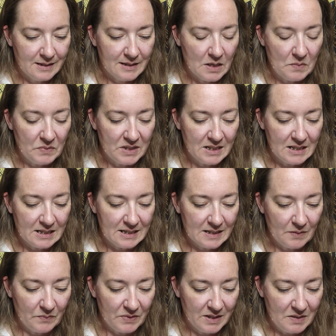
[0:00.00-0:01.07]
something,
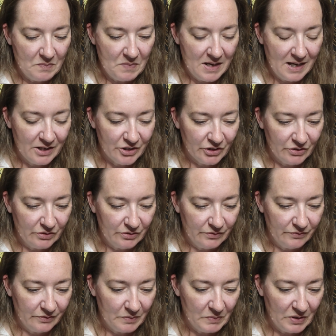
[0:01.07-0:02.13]
something magical
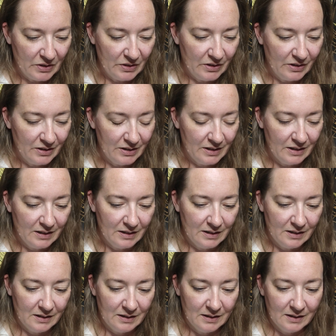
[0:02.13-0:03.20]
from her.
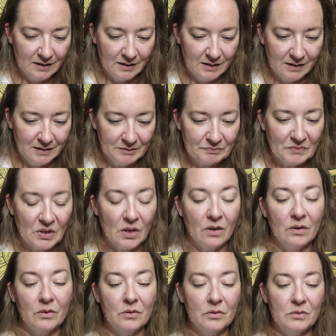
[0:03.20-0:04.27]

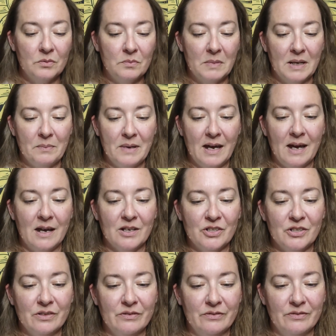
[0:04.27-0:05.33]
Oh, my
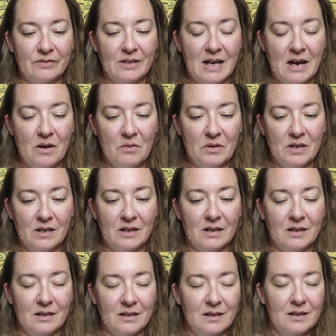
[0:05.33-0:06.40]
passion
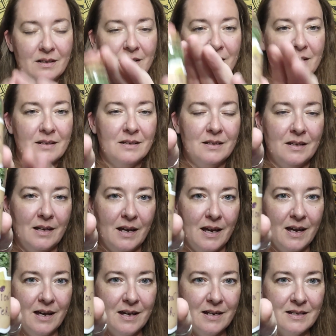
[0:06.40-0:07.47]
flower.
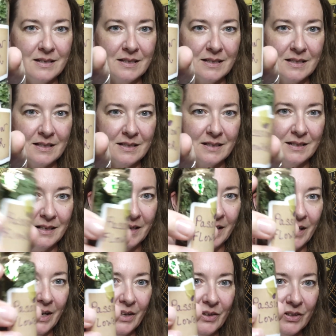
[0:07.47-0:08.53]
Yes.
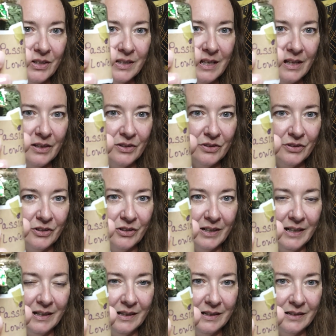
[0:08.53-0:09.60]
And look at that little
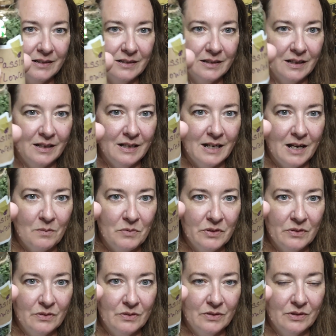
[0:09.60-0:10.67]
green
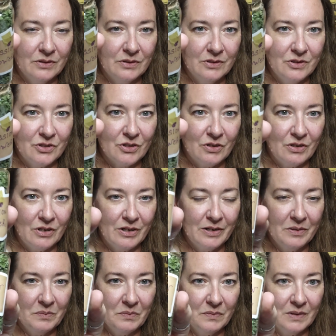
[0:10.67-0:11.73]
enameled
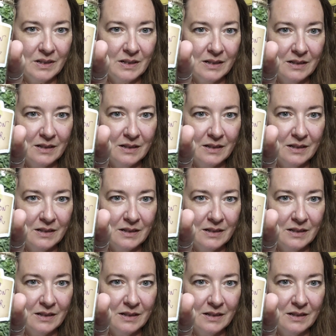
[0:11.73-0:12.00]
charm.